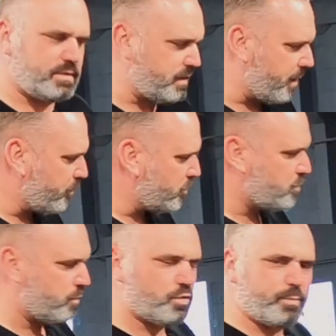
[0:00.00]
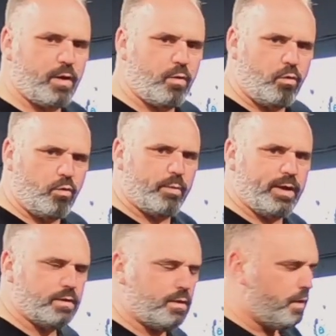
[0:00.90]
today I'm going to talk to you about
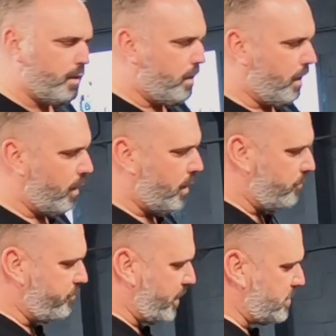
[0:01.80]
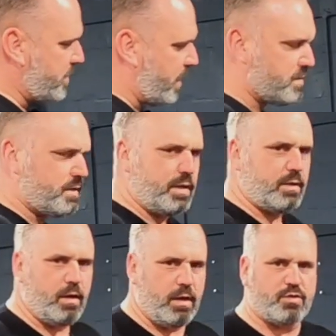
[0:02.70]
Horwin. Uh,
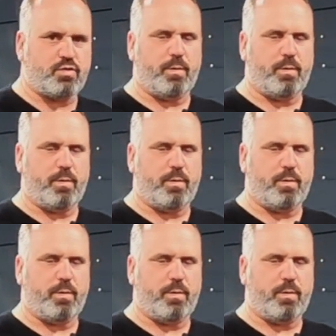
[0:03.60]
fantastic electric